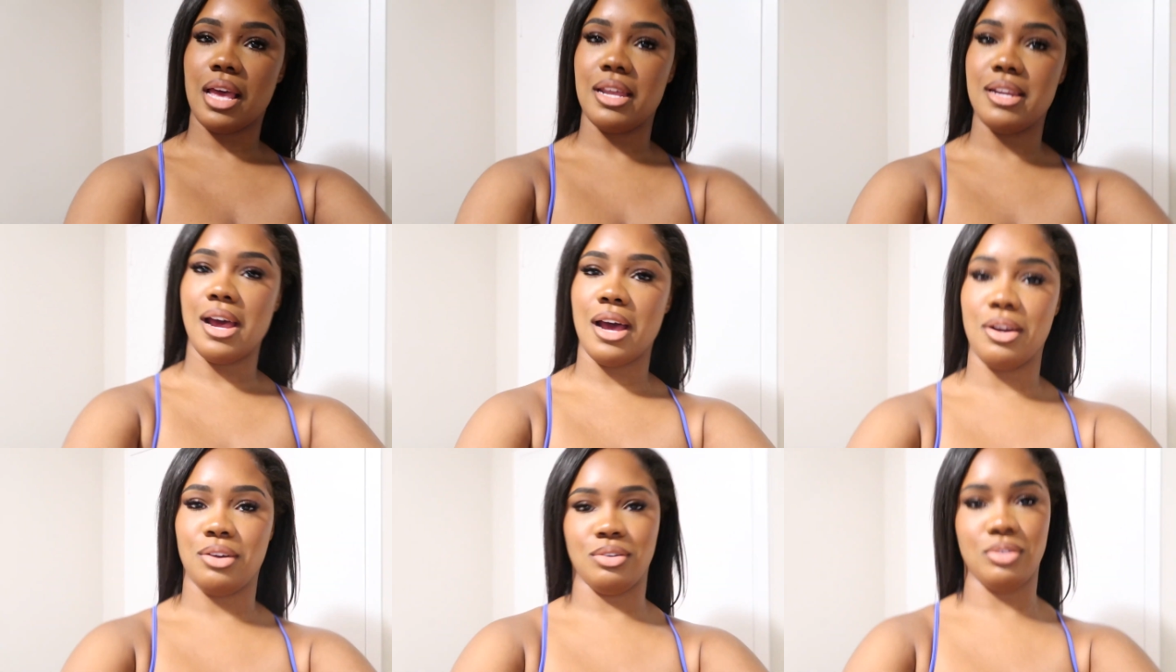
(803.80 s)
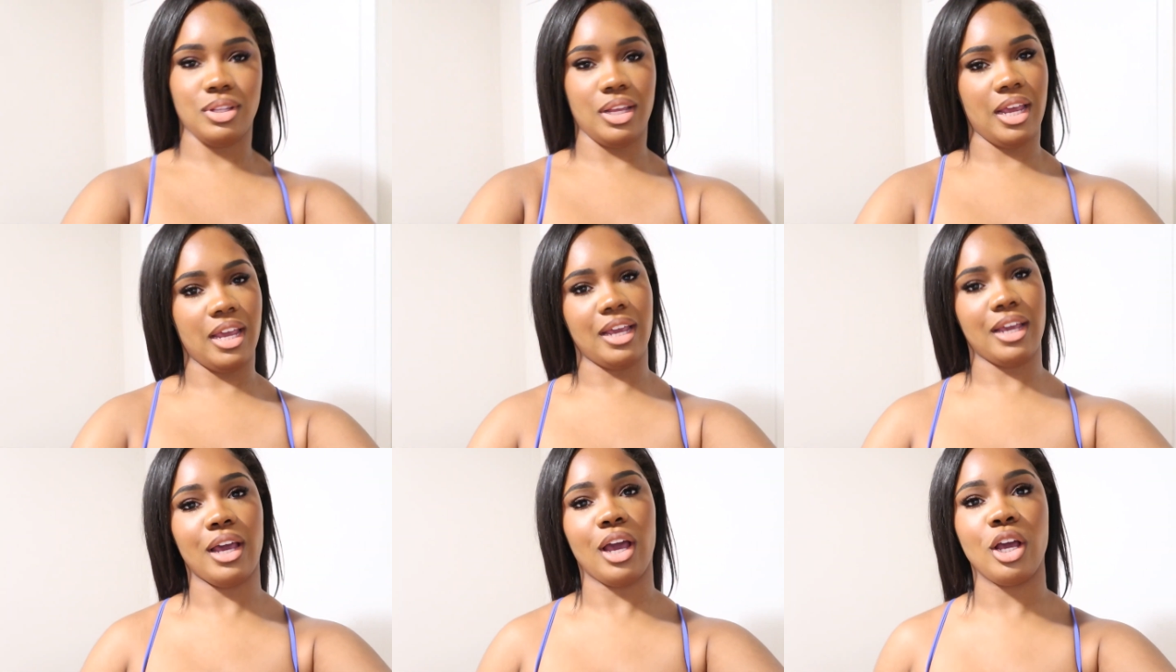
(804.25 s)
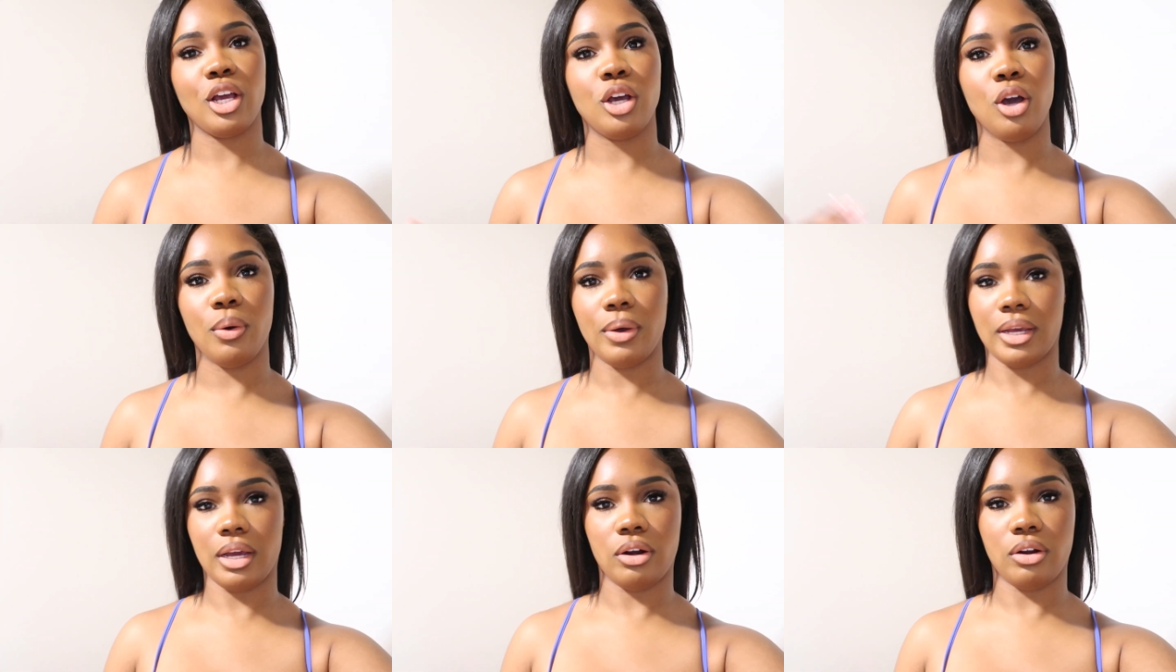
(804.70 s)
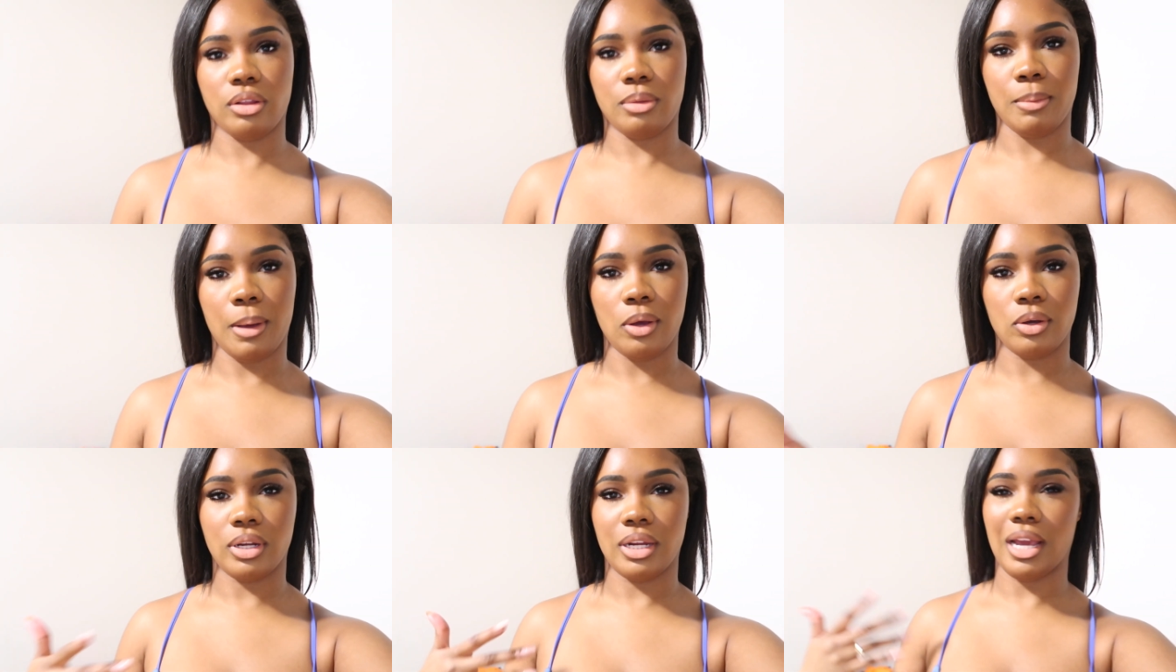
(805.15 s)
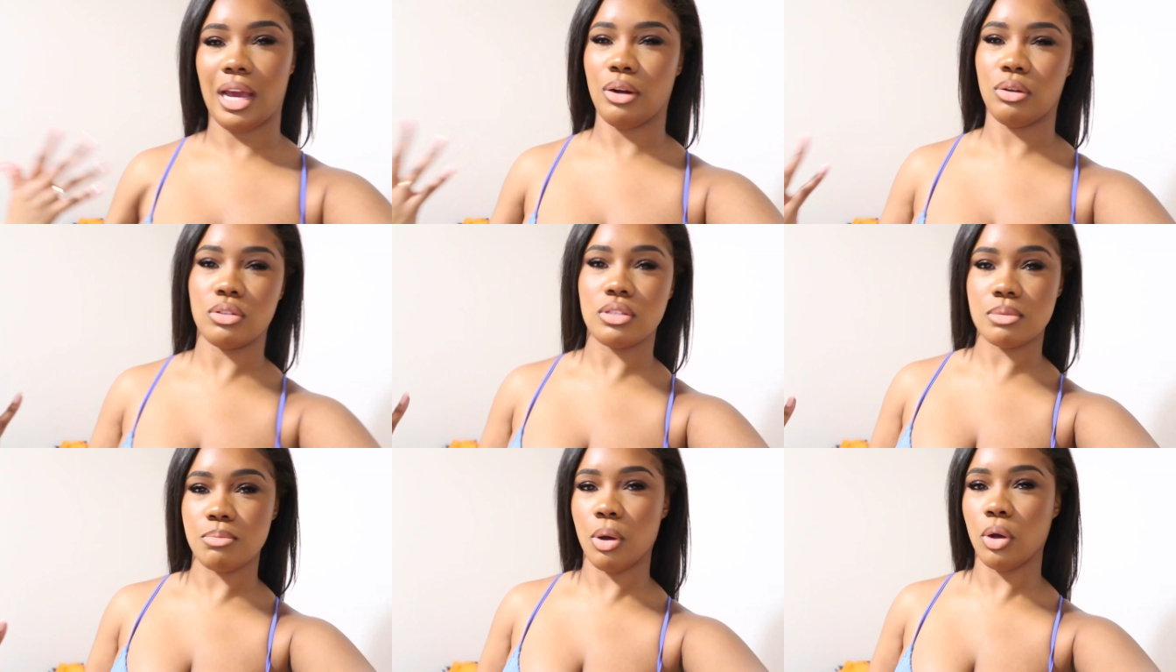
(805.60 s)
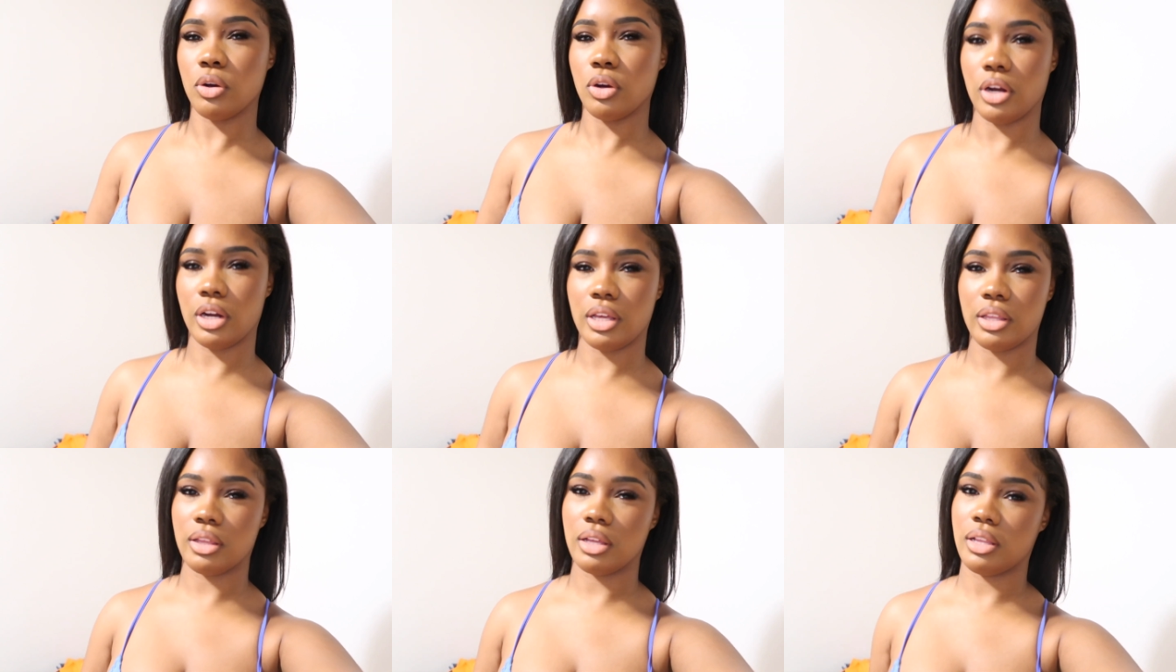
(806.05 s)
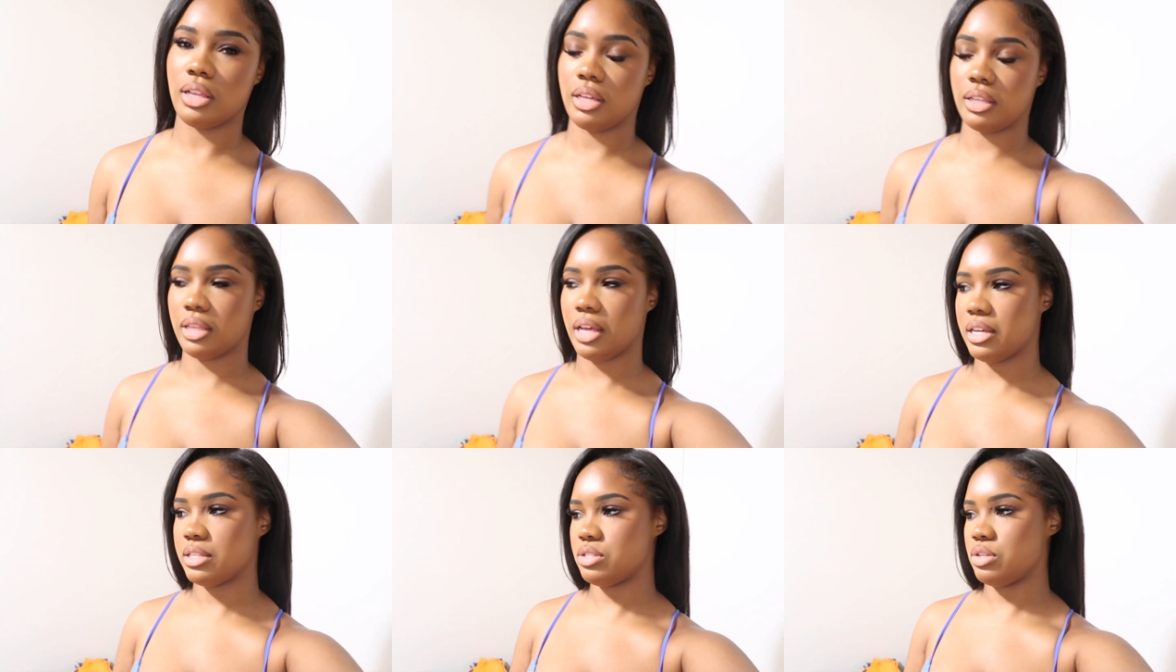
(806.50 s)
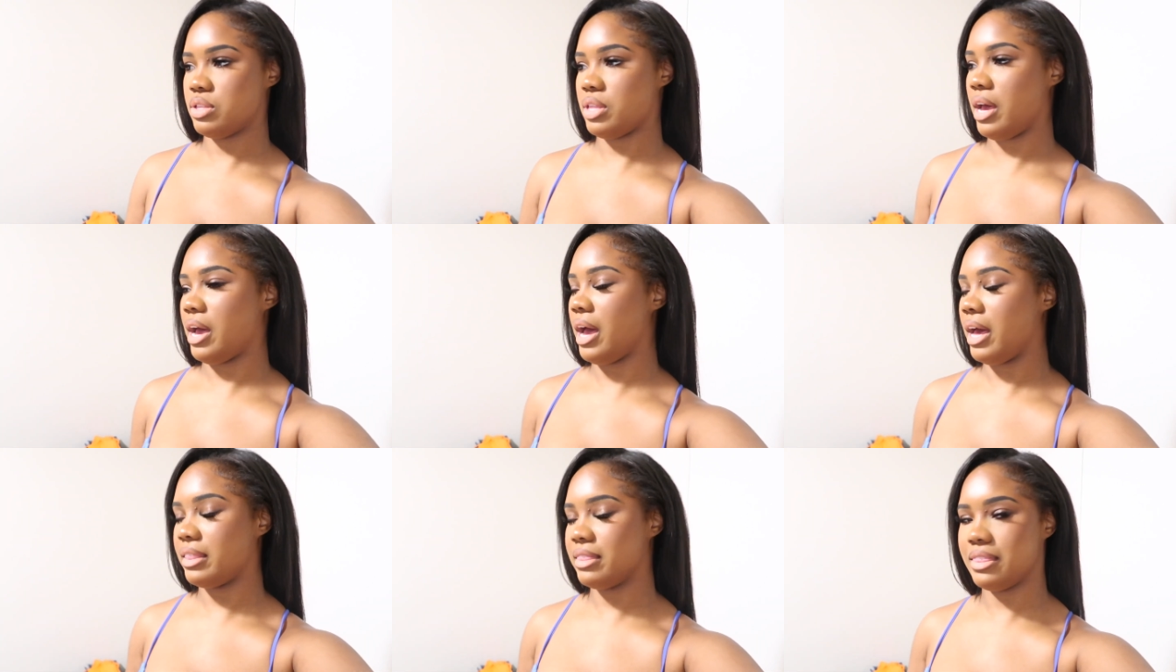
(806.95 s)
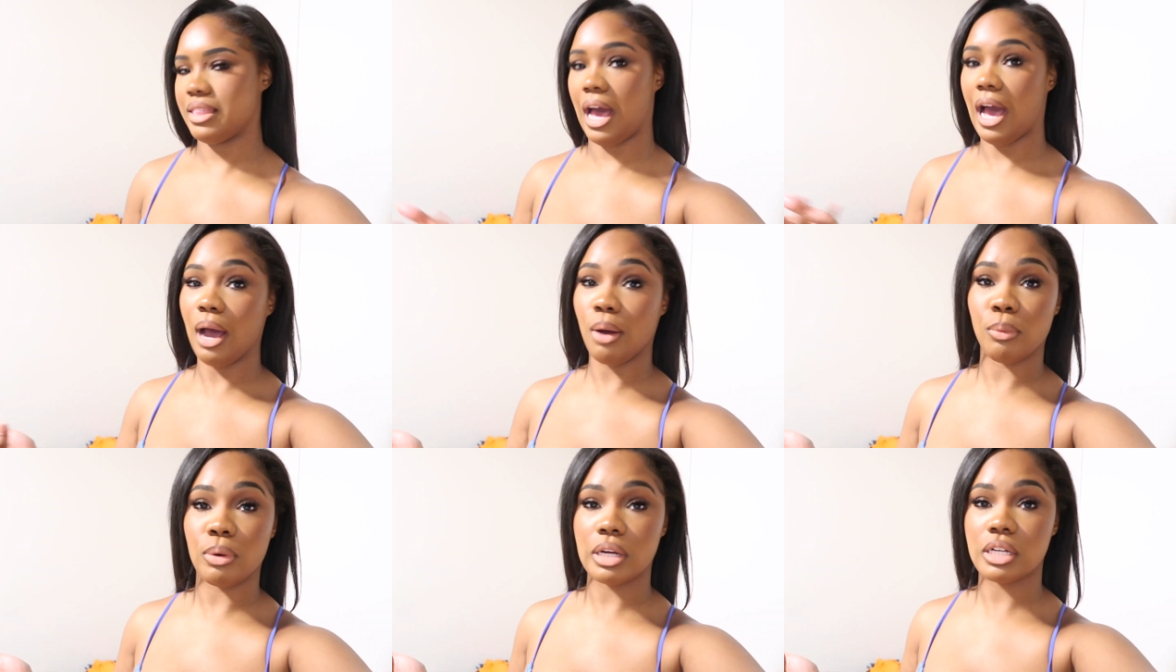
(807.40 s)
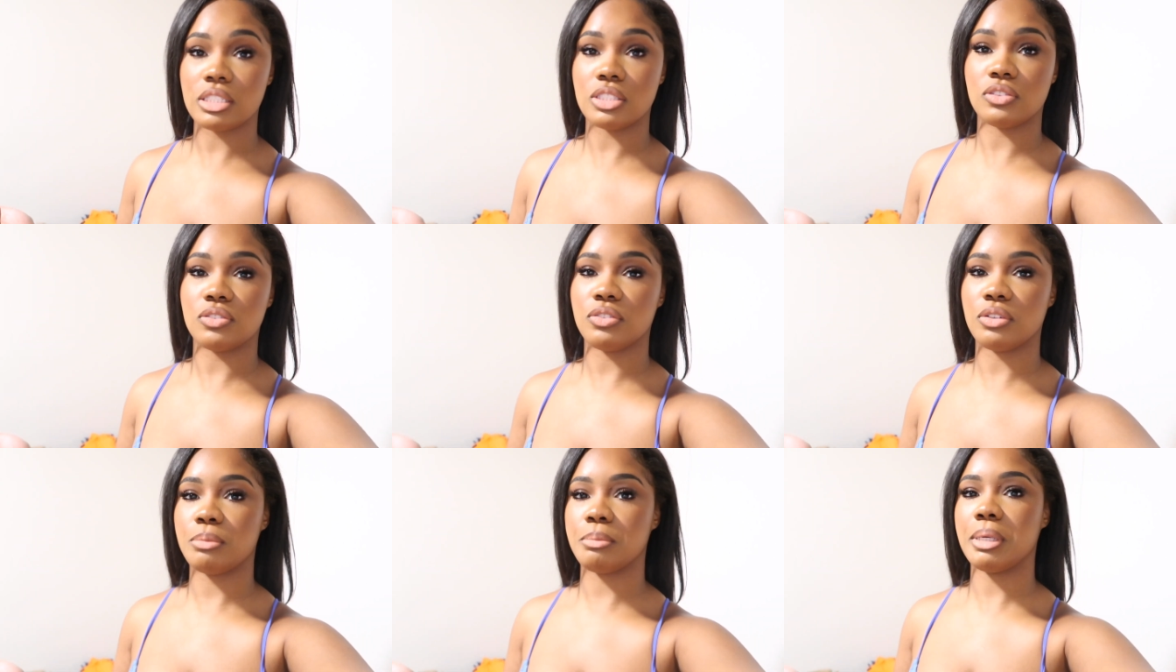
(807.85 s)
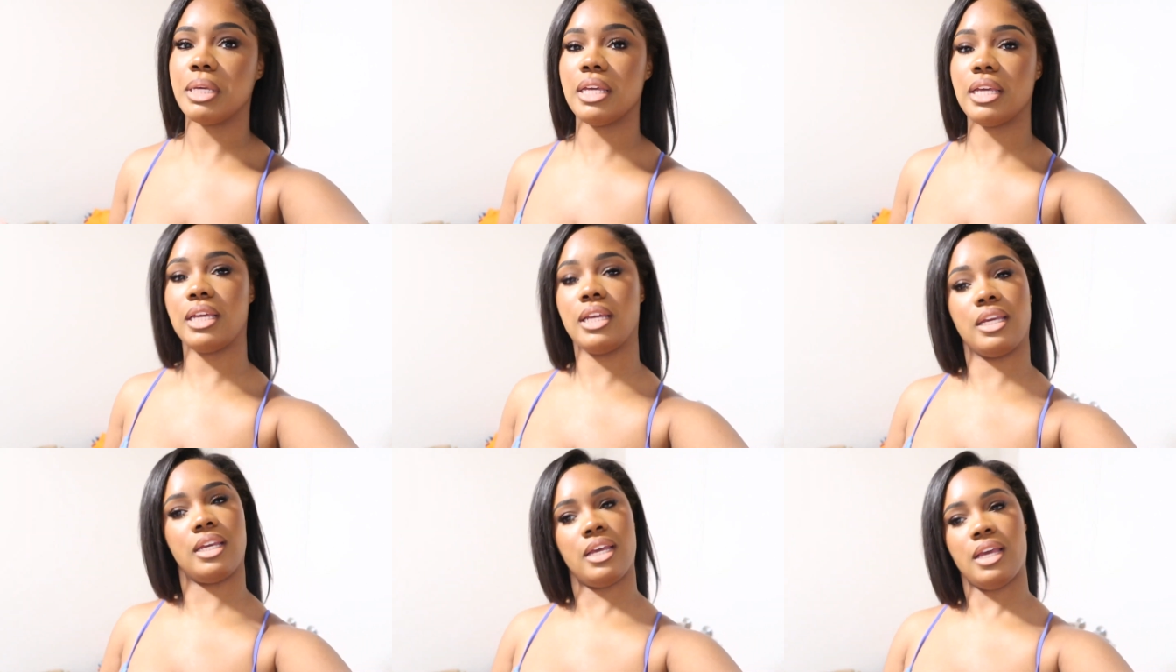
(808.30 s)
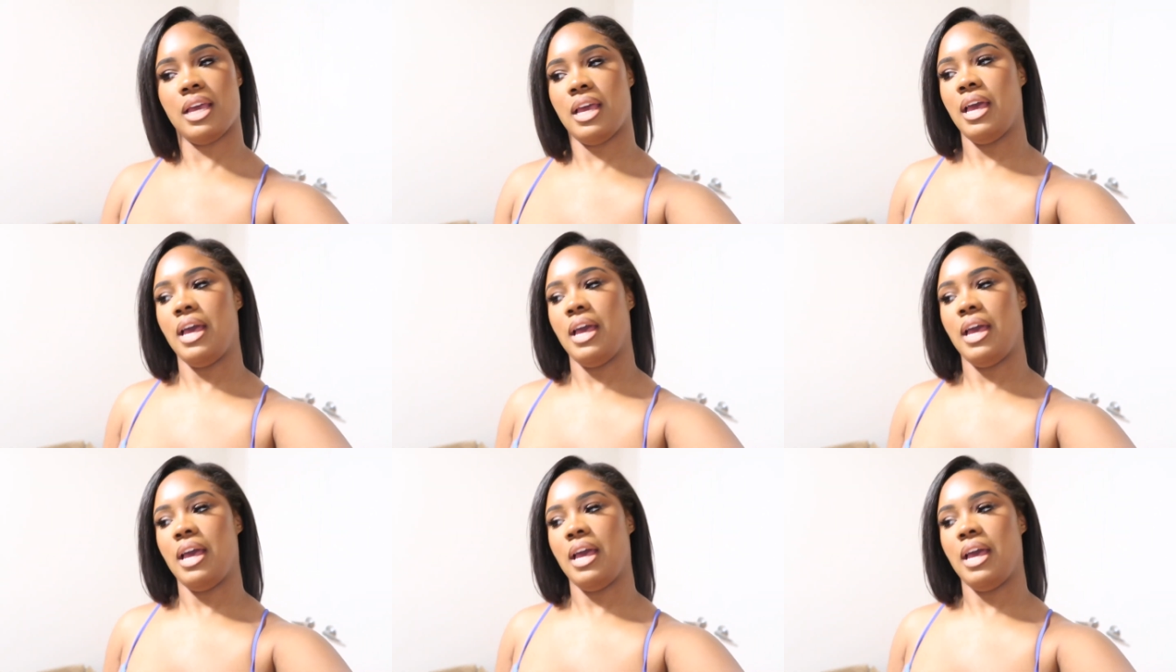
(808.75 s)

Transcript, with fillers: and I don't like going out on the balcony. I don't smoke or anything like that, so that that works for me.